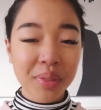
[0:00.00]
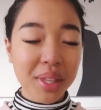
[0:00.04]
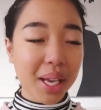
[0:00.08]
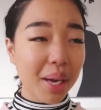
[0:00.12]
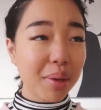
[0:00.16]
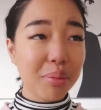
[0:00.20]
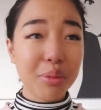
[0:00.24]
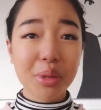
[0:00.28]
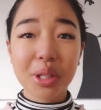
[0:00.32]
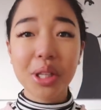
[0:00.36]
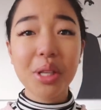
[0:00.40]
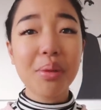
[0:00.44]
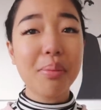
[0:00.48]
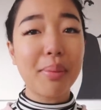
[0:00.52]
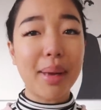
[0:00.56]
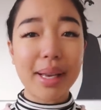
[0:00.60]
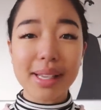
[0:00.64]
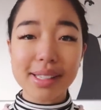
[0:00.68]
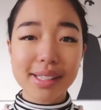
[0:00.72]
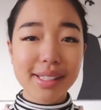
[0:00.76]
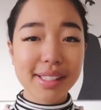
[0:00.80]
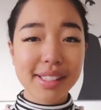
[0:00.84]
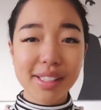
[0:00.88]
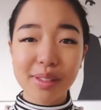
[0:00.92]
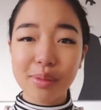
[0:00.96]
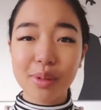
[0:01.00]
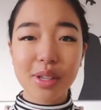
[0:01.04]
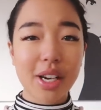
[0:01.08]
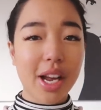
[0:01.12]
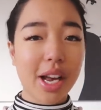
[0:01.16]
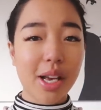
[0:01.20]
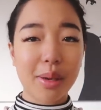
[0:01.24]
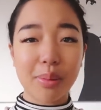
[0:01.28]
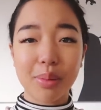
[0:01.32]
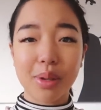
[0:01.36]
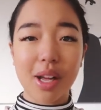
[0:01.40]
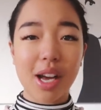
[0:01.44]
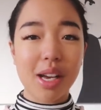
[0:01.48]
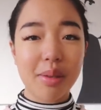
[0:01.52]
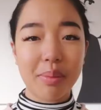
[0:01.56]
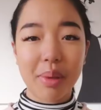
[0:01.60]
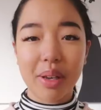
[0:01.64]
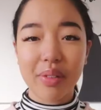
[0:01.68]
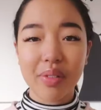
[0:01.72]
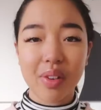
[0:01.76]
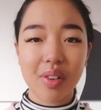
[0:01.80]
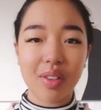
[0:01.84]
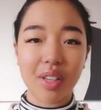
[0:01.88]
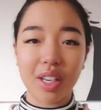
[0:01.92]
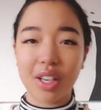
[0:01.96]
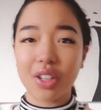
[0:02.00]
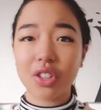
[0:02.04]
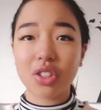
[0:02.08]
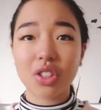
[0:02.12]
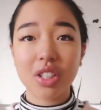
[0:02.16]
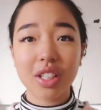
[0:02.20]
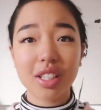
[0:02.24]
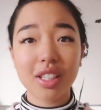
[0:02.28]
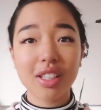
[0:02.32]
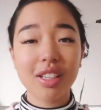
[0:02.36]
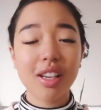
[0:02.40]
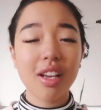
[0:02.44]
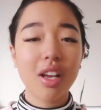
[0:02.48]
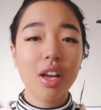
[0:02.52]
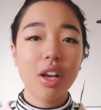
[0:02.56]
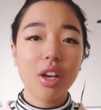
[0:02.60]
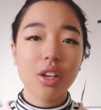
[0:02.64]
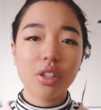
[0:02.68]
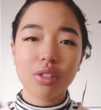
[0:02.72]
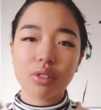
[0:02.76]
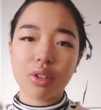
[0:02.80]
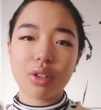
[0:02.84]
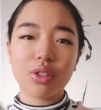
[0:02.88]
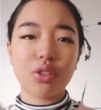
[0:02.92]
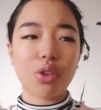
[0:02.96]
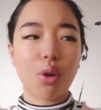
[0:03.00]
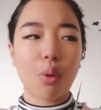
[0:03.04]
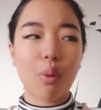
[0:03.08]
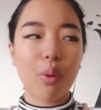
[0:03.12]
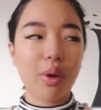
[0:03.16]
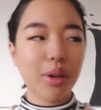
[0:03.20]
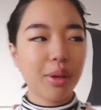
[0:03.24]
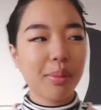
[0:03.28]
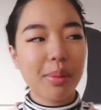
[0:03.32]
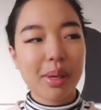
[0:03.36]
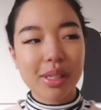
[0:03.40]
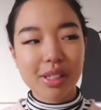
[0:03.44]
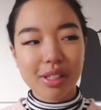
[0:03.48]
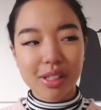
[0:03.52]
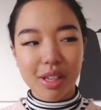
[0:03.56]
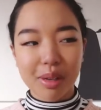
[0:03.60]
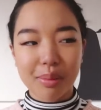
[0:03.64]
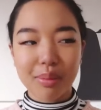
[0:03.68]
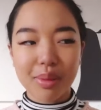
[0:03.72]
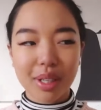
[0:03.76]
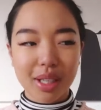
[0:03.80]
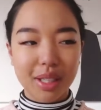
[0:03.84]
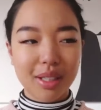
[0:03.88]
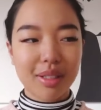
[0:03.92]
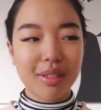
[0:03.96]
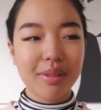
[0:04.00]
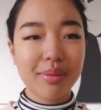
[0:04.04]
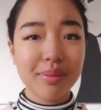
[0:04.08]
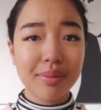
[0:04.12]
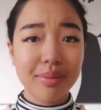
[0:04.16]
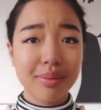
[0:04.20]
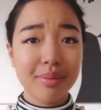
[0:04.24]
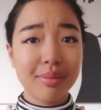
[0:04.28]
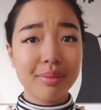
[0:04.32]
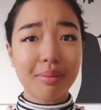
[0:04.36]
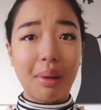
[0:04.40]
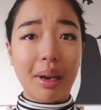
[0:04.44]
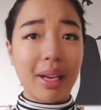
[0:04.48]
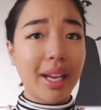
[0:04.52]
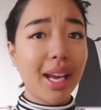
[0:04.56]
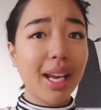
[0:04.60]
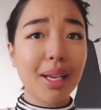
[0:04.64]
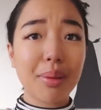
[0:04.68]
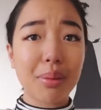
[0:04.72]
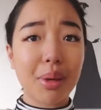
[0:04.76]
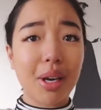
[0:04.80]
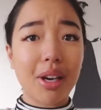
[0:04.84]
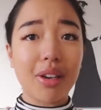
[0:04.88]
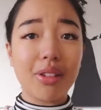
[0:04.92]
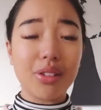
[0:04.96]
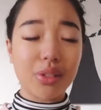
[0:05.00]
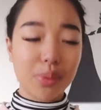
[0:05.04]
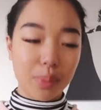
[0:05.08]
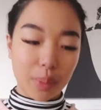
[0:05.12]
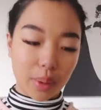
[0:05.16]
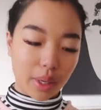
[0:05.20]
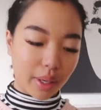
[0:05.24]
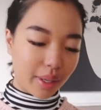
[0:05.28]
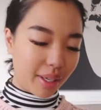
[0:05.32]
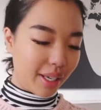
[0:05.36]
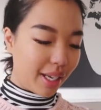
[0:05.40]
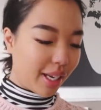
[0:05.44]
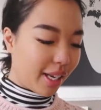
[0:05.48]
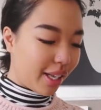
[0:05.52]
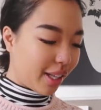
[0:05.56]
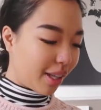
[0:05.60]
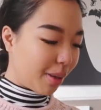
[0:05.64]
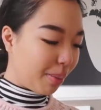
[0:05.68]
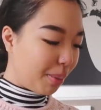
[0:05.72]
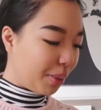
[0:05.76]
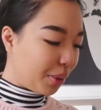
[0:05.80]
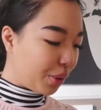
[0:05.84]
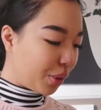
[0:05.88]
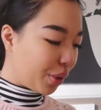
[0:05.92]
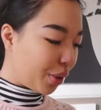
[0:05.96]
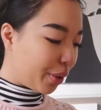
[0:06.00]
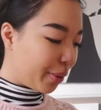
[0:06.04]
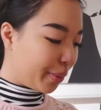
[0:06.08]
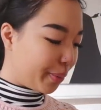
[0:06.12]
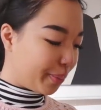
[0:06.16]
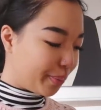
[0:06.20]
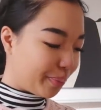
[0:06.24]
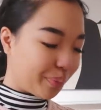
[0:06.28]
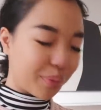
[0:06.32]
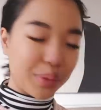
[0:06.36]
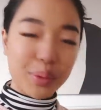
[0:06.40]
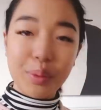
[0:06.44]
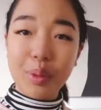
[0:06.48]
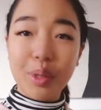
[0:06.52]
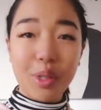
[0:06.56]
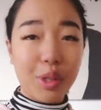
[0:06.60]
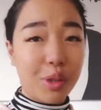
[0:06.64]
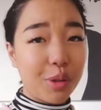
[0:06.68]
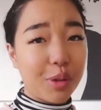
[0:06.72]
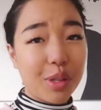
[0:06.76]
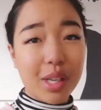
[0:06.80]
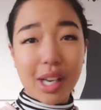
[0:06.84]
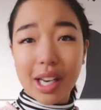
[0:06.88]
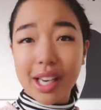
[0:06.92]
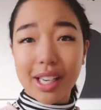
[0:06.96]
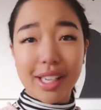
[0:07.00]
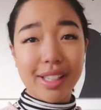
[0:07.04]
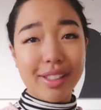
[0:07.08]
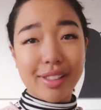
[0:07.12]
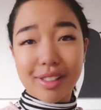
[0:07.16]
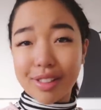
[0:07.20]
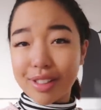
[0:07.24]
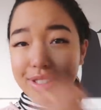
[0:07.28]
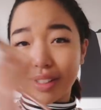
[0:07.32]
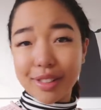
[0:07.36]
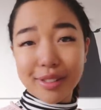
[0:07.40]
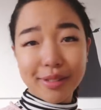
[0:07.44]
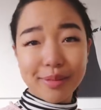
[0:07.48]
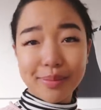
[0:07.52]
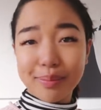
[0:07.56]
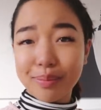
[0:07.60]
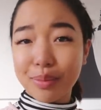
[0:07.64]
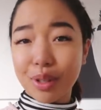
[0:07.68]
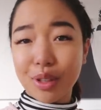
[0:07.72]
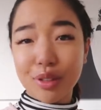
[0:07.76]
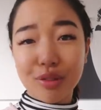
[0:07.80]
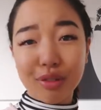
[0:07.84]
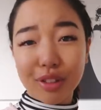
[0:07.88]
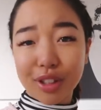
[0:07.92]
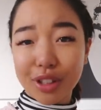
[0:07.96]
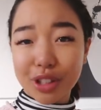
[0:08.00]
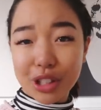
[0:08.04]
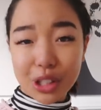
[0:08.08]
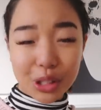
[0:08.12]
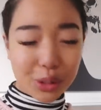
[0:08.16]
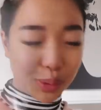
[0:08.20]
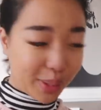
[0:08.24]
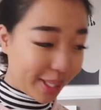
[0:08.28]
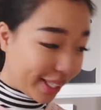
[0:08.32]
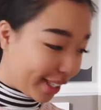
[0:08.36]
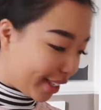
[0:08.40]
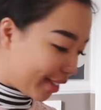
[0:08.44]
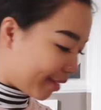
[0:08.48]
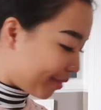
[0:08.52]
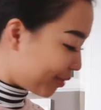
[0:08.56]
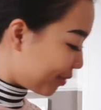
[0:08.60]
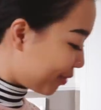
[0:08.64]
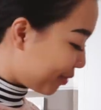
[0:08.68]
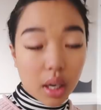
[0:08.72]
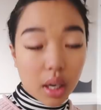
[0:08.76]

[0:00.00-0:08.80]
I'm really messy when I apply my foundation, so I don't want to mess up like my eyebrows, but let me know what you guys prefer doing.